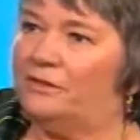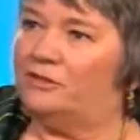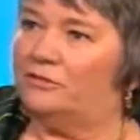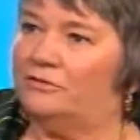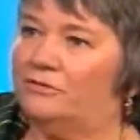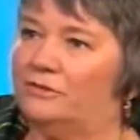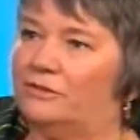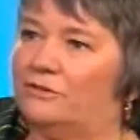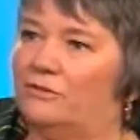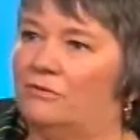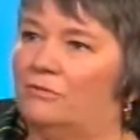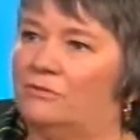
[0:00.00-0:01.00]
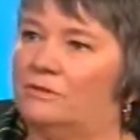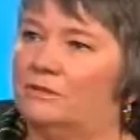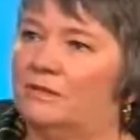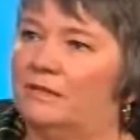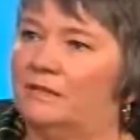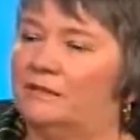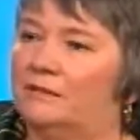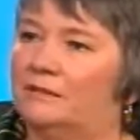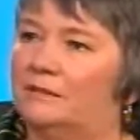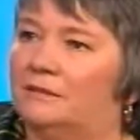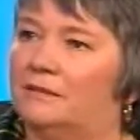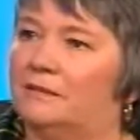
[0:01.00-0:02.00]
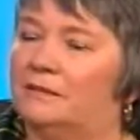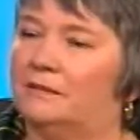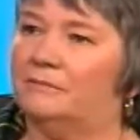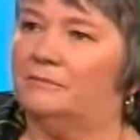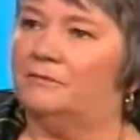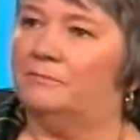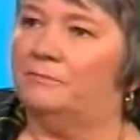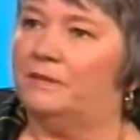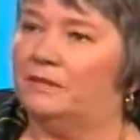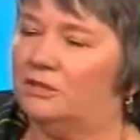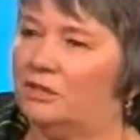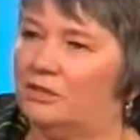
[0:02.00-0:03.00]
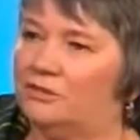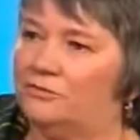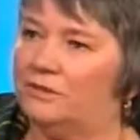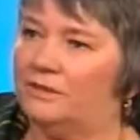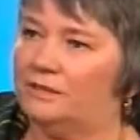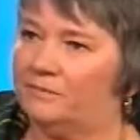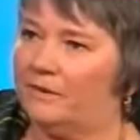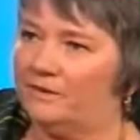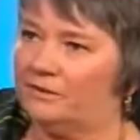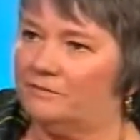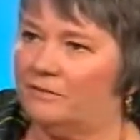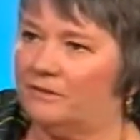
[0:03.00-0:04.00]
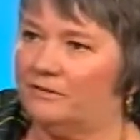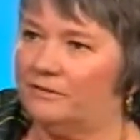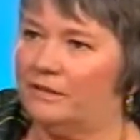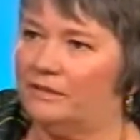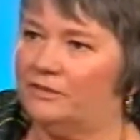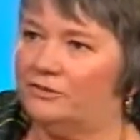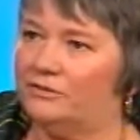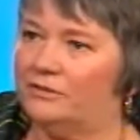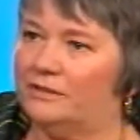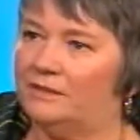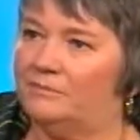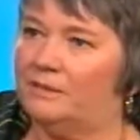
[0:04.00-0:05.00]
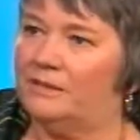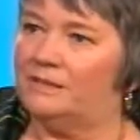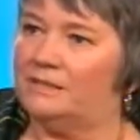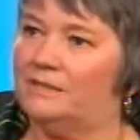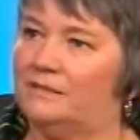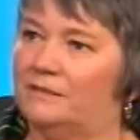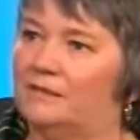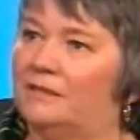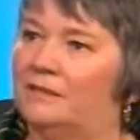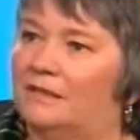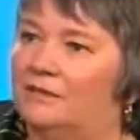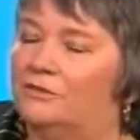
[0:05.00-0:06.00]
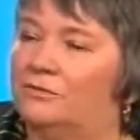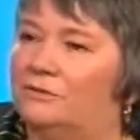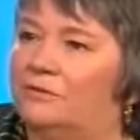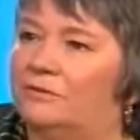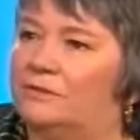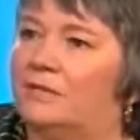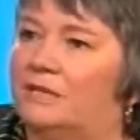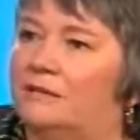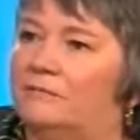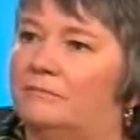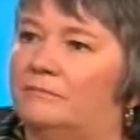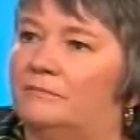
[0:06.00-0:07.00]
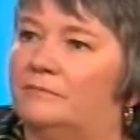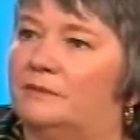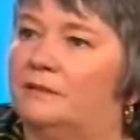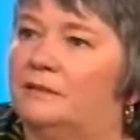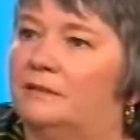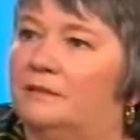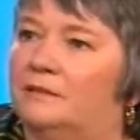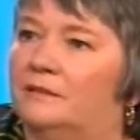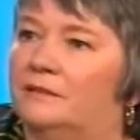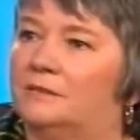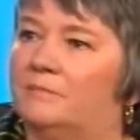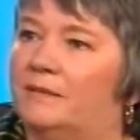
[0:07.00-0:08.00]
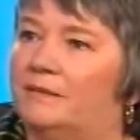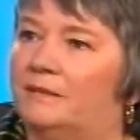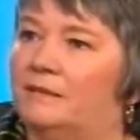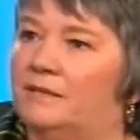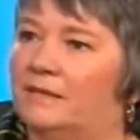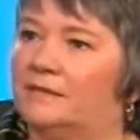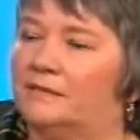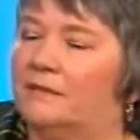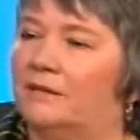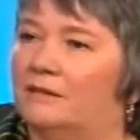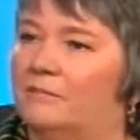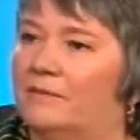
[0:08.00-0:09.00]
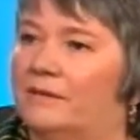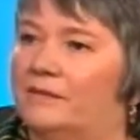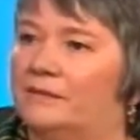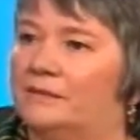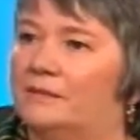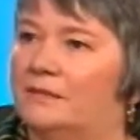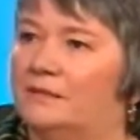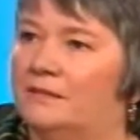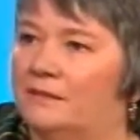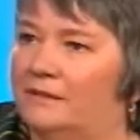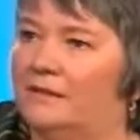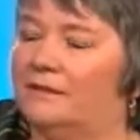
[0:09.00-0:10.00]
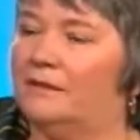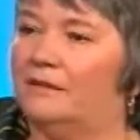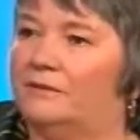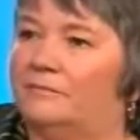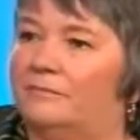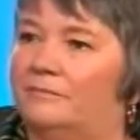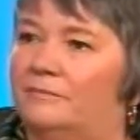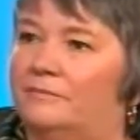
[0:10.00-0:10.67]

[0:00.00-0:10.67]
the Children's Court and being charged with exposed to moral danger and then placed into a girls' home. I spent the next 9 months in that home.